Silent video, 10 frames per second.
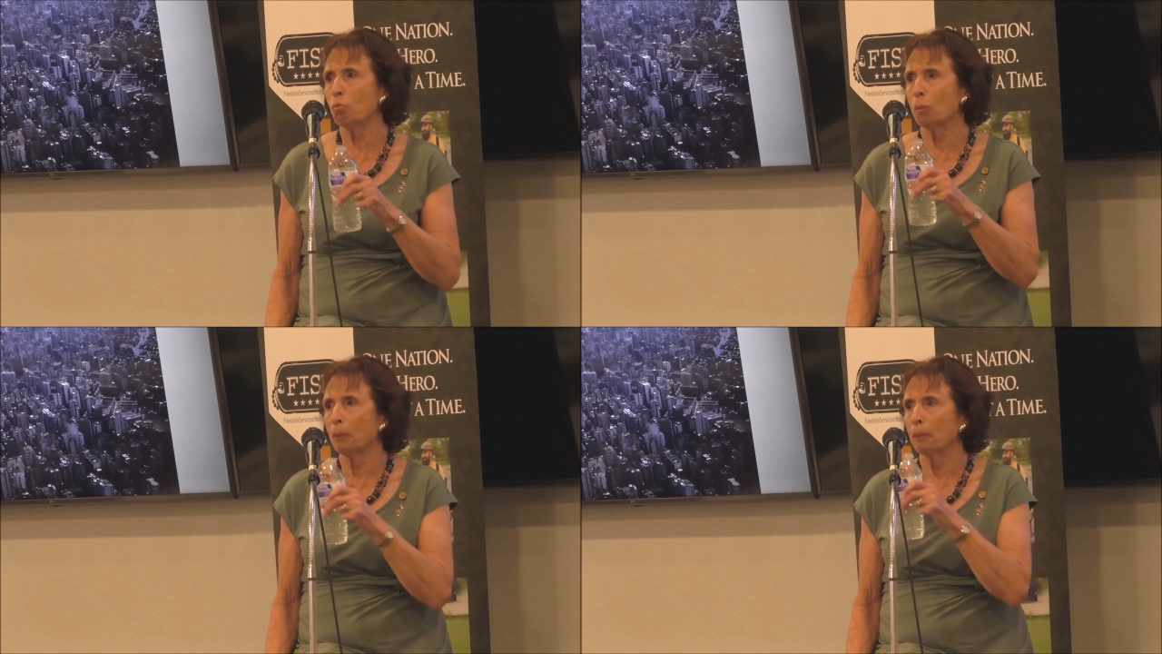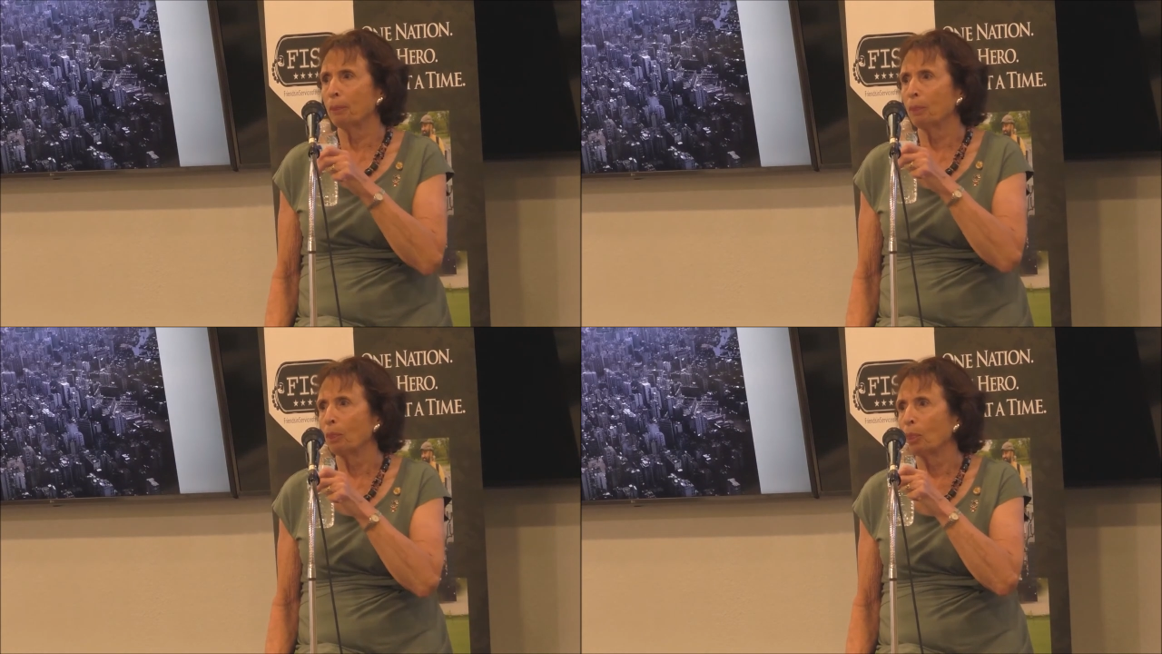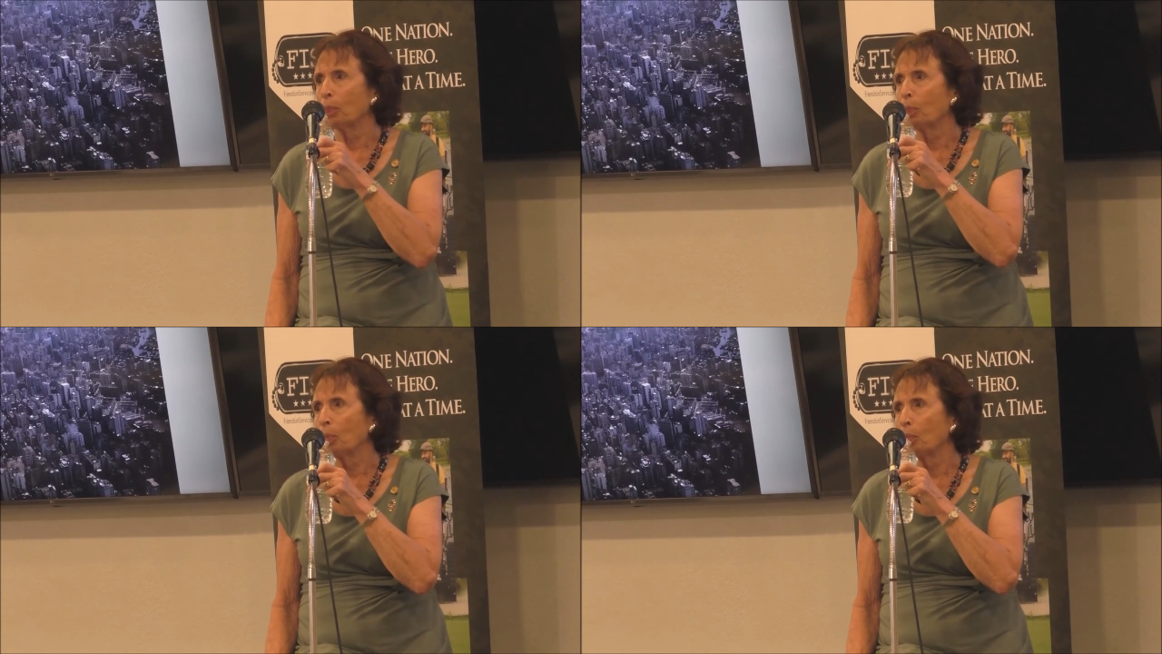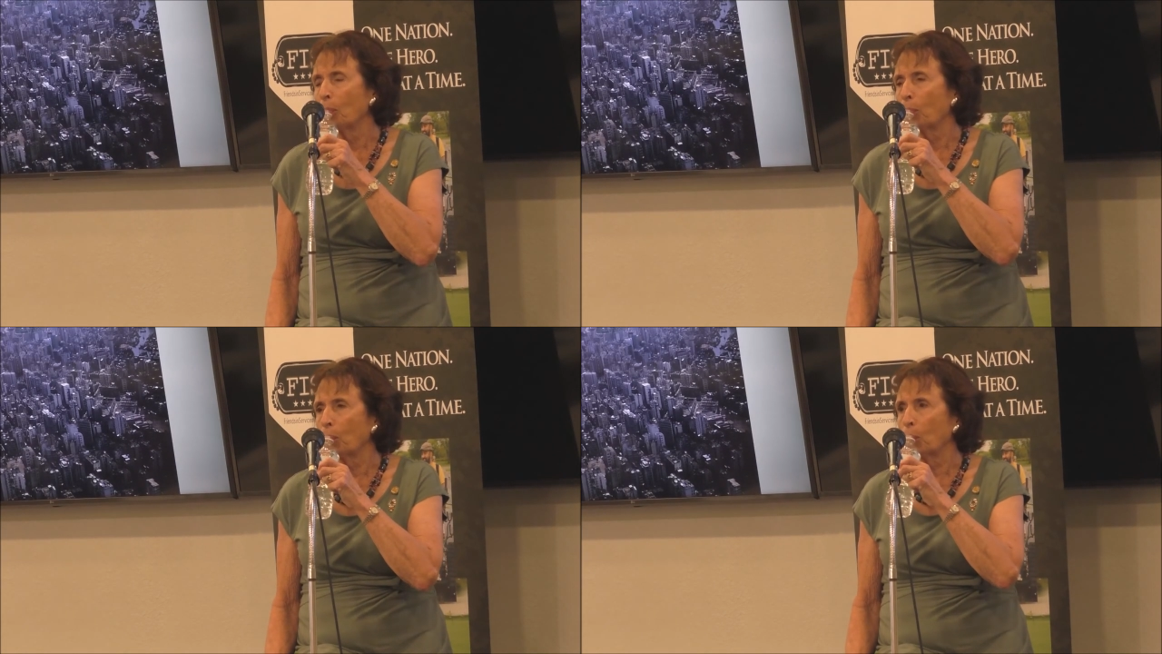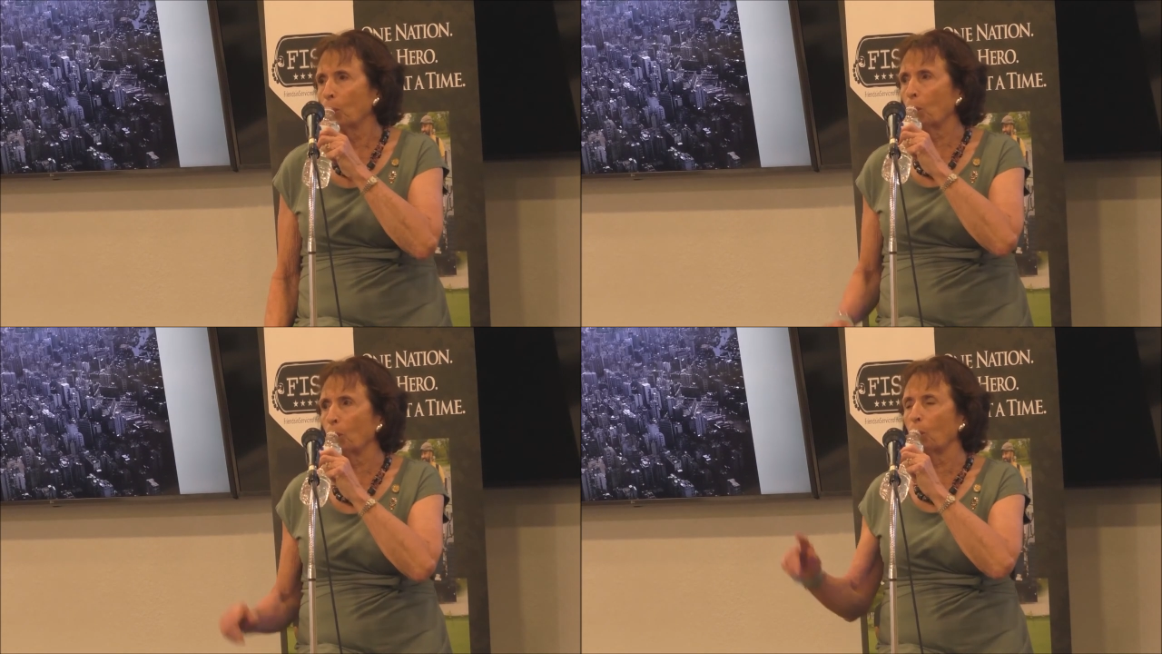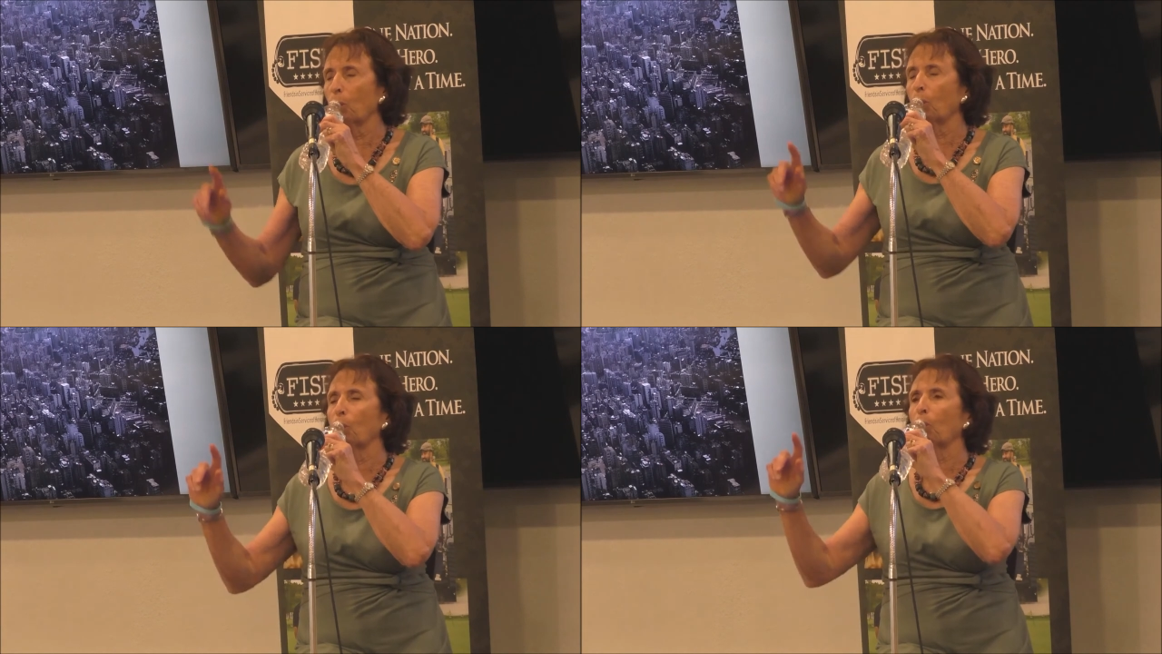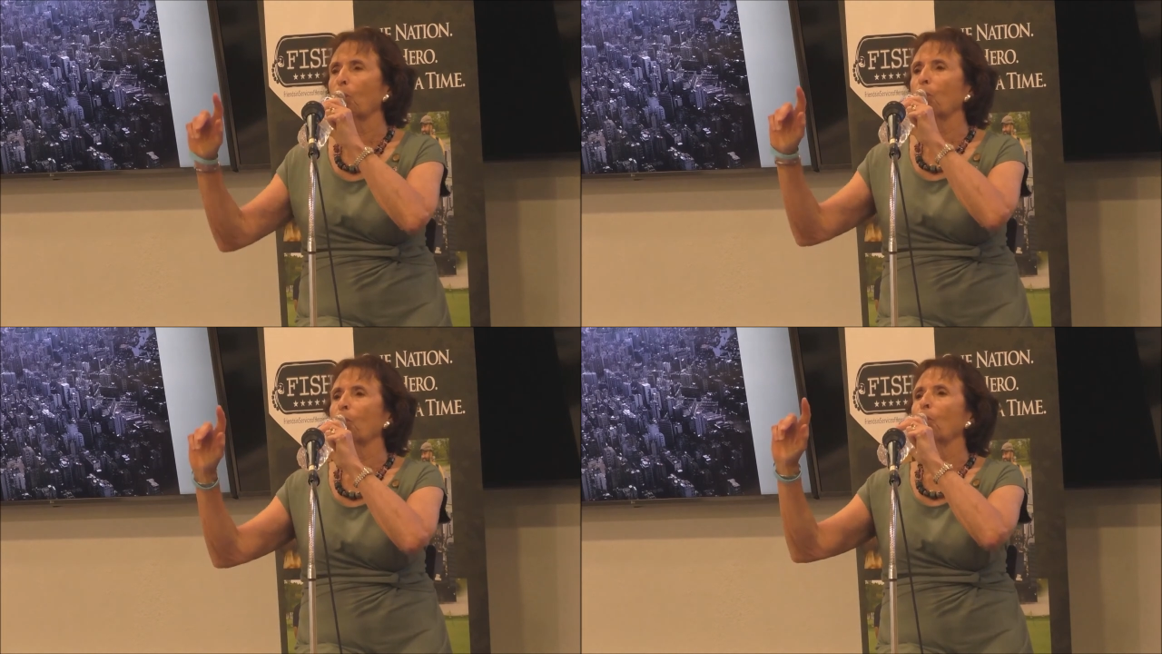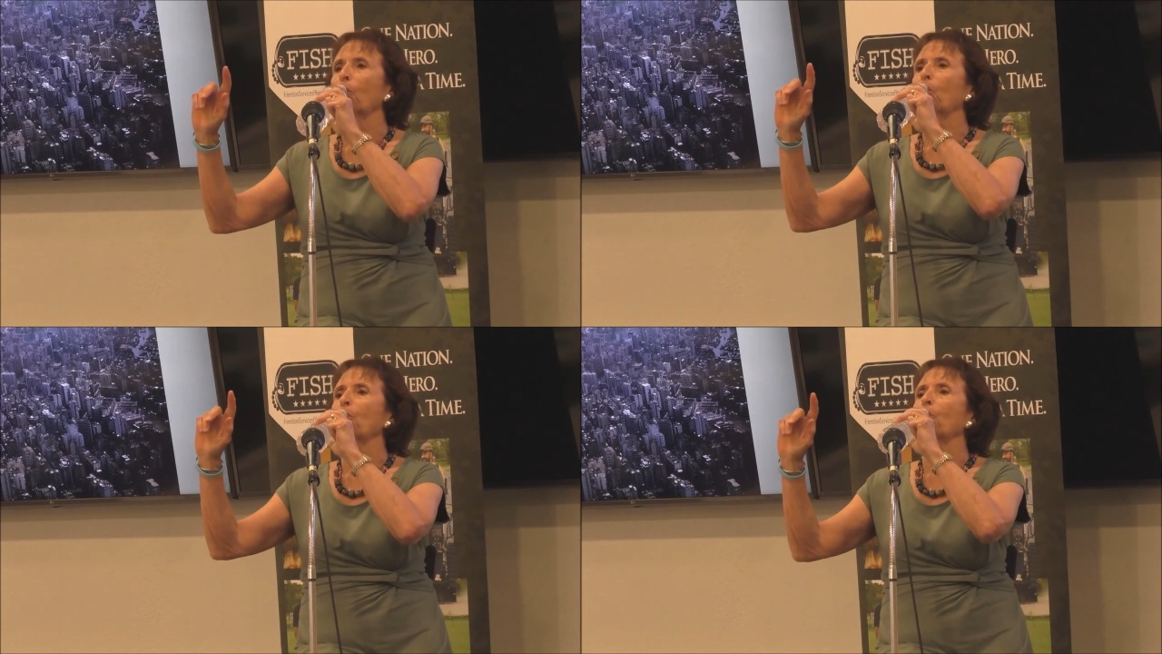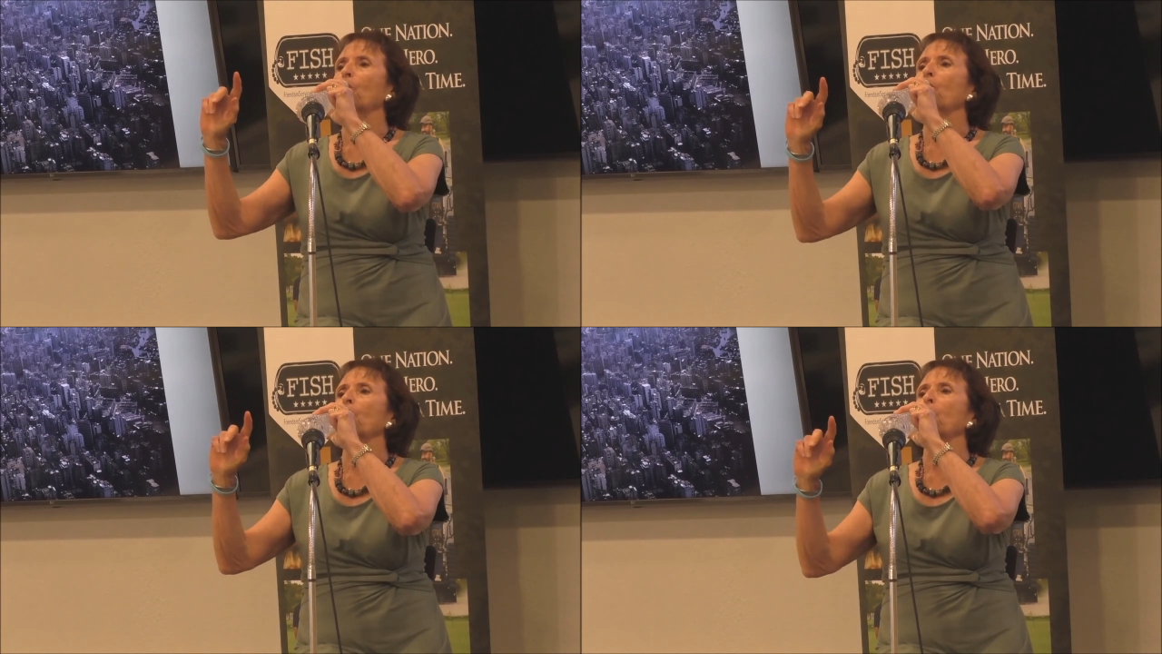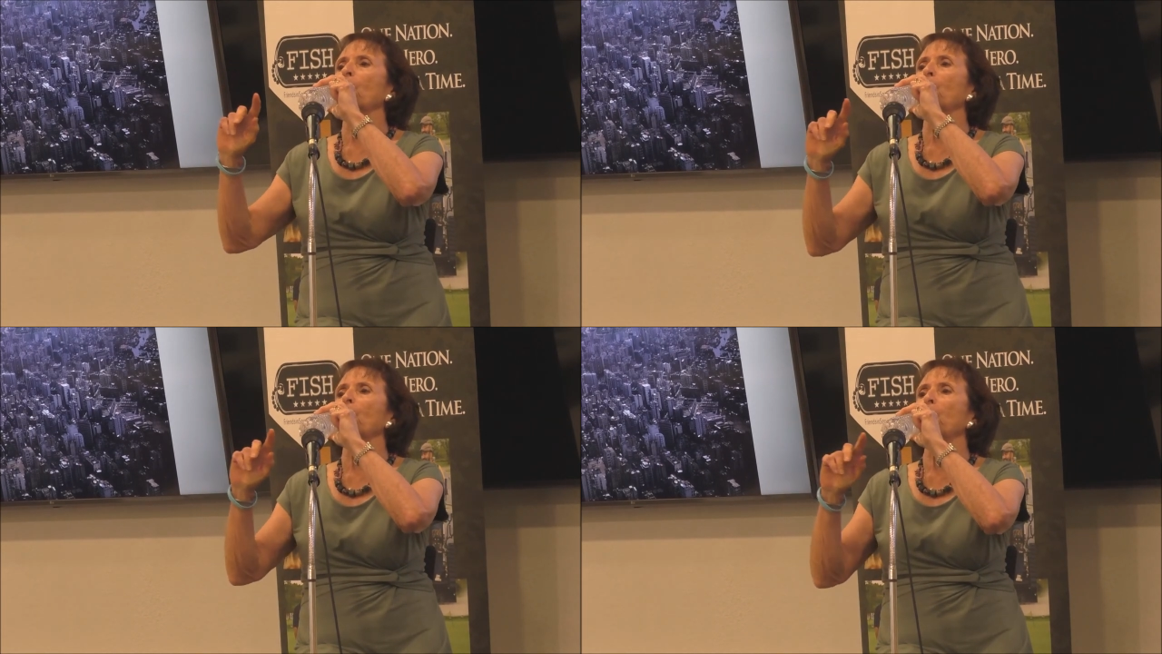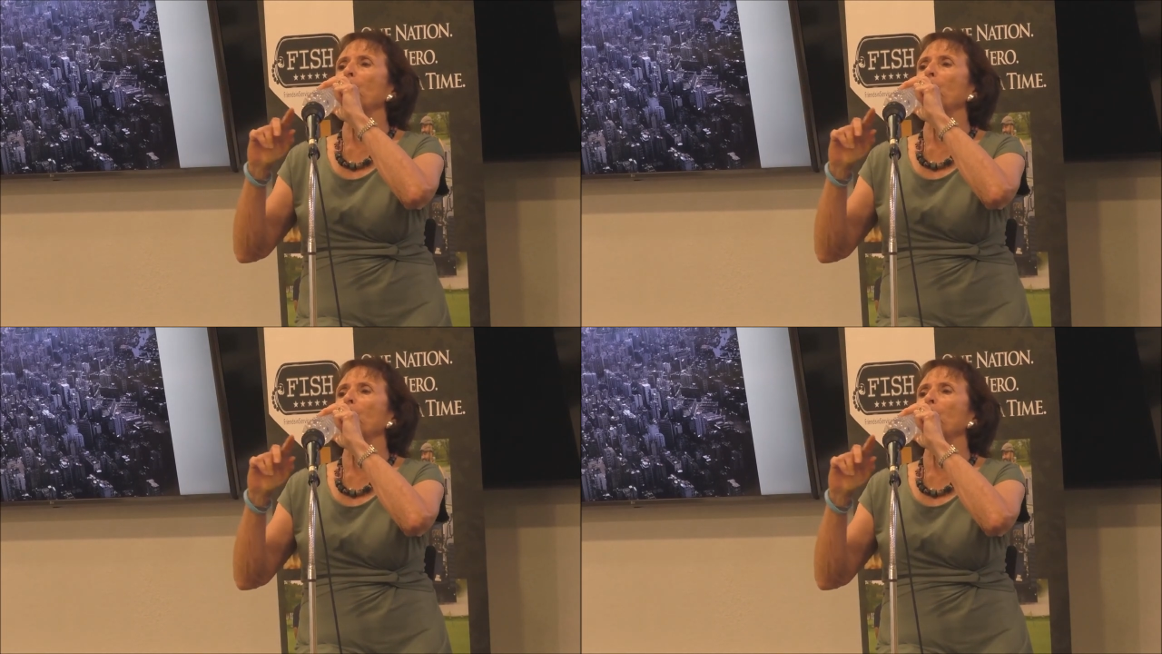Nobody speaks.